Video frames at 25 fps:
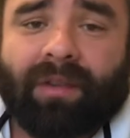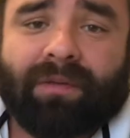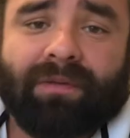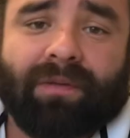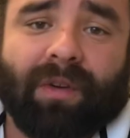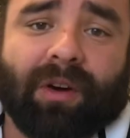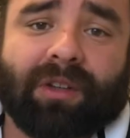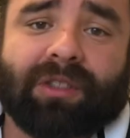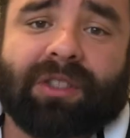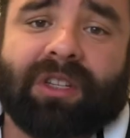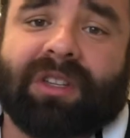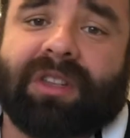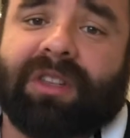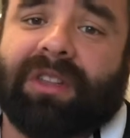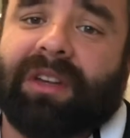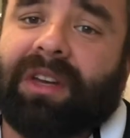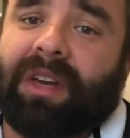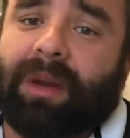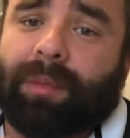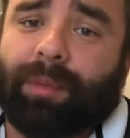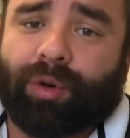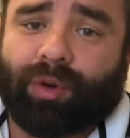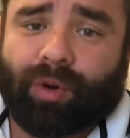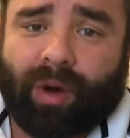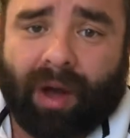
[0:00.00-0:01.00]
versus the
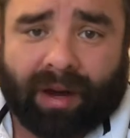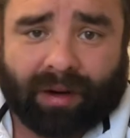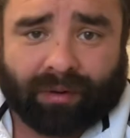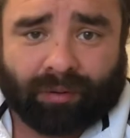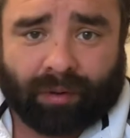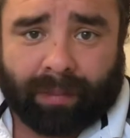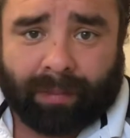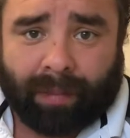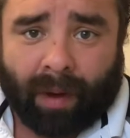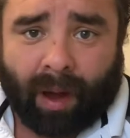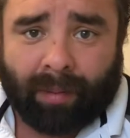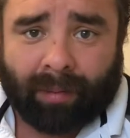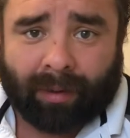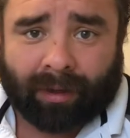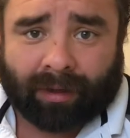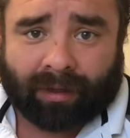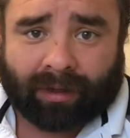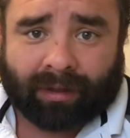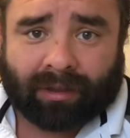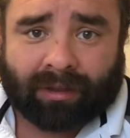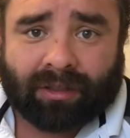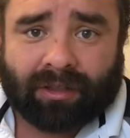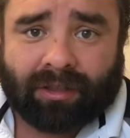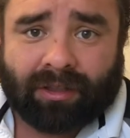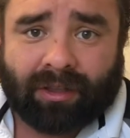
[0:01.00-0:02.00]
Democratic
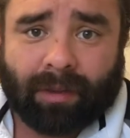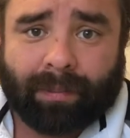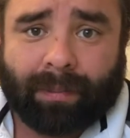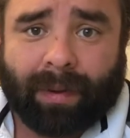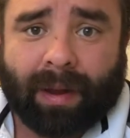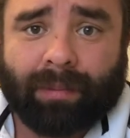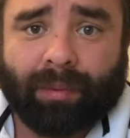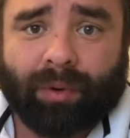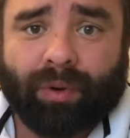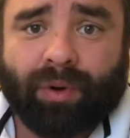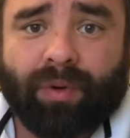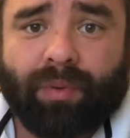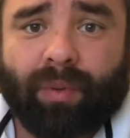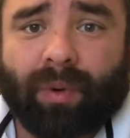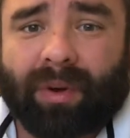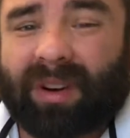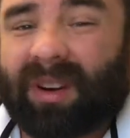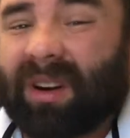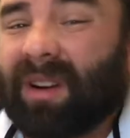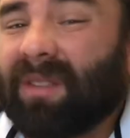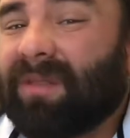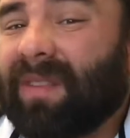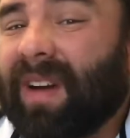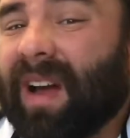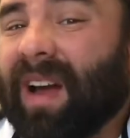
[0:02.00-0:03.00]
Republicans, the people who
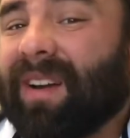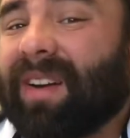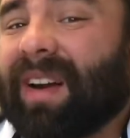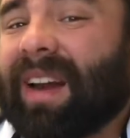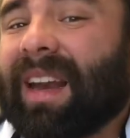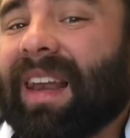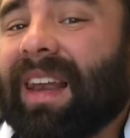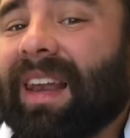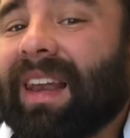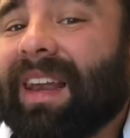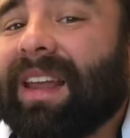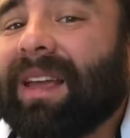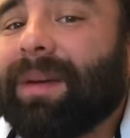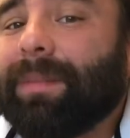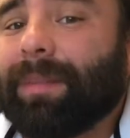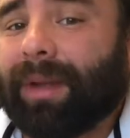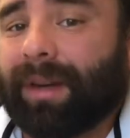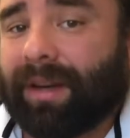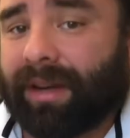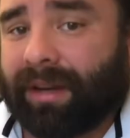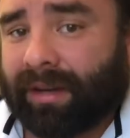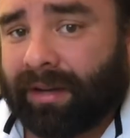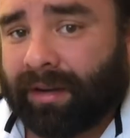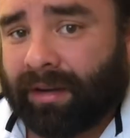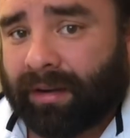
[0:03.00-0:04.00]
wanted a very
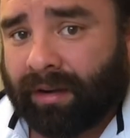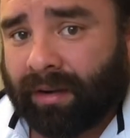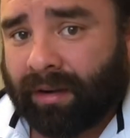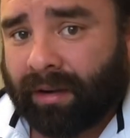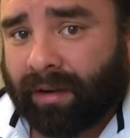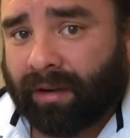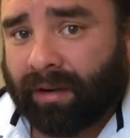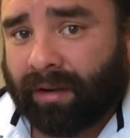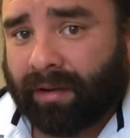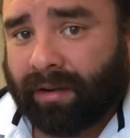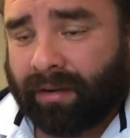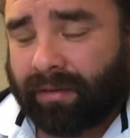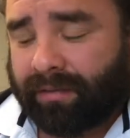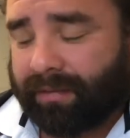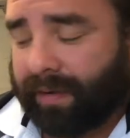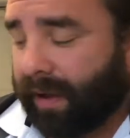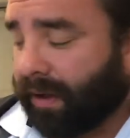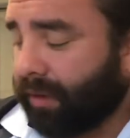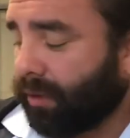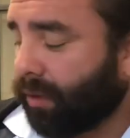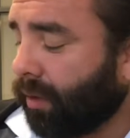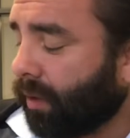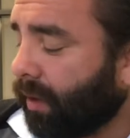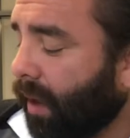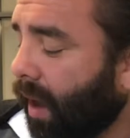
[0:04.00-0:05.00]
limited
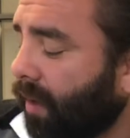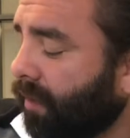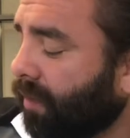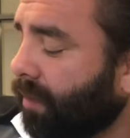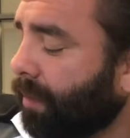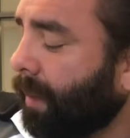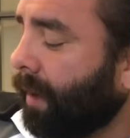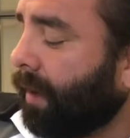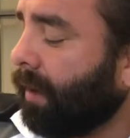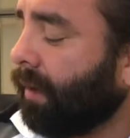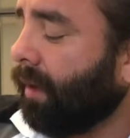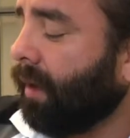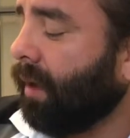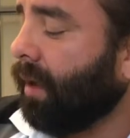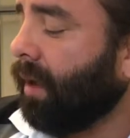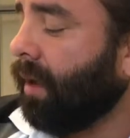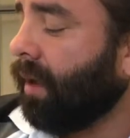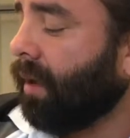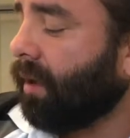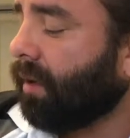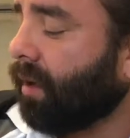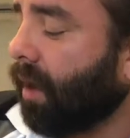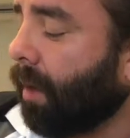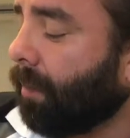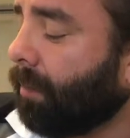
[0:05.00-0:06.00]
federal government,
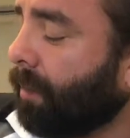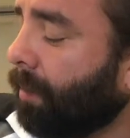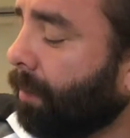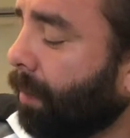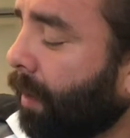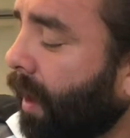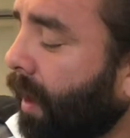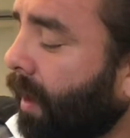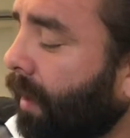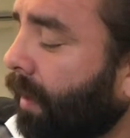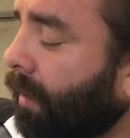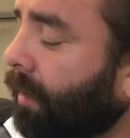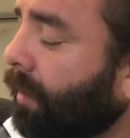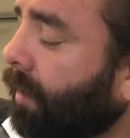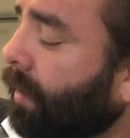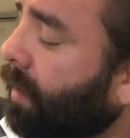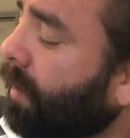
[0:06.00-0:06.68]
come to play.